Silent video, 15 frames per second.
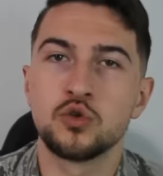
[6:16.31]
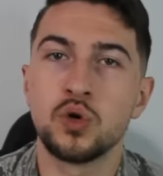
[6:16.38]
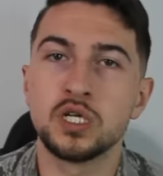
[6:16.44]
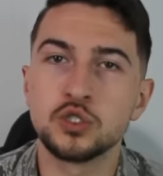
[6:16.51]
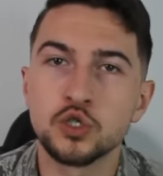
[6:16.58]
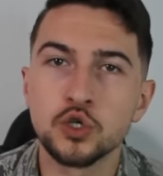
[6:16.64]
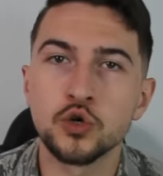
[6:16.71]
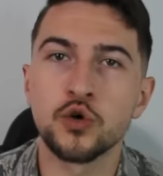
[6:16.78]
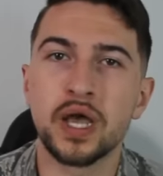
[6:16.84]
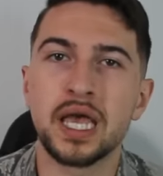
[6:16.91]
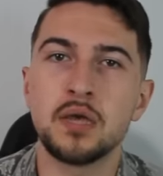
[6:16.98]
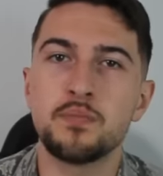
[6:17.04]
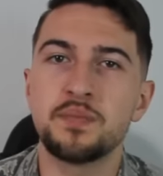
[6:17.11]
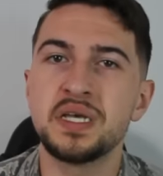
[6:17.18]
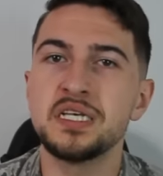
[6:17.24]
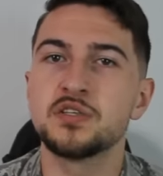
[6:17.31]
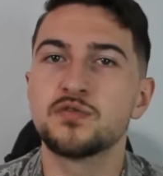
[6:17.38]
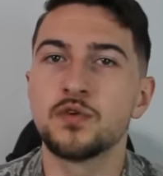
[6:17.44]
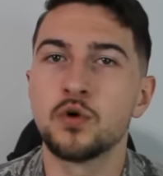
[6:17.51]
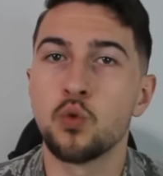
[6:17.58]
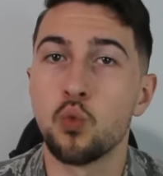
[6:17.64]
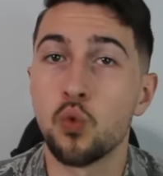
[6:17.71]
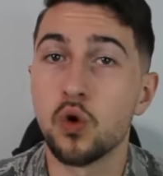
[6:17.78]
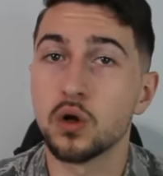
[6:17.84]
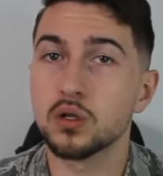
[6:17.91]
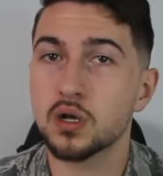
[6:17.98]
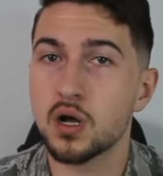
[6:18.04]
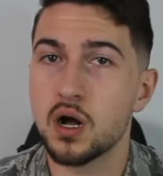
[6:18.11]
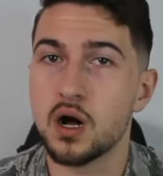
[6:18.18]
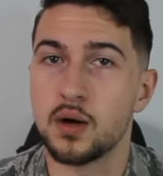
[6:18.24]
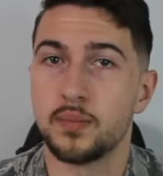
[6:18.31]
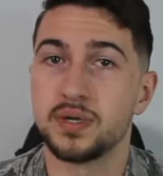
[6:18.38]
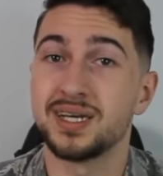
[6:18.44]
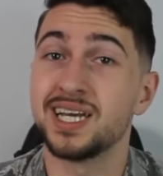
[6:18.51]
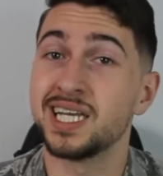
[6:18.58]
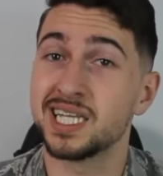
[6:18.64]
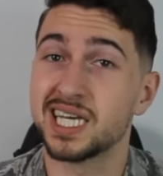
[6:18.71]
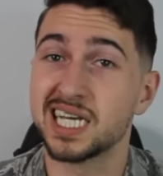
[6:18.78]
to ensure a peaceful World Cup in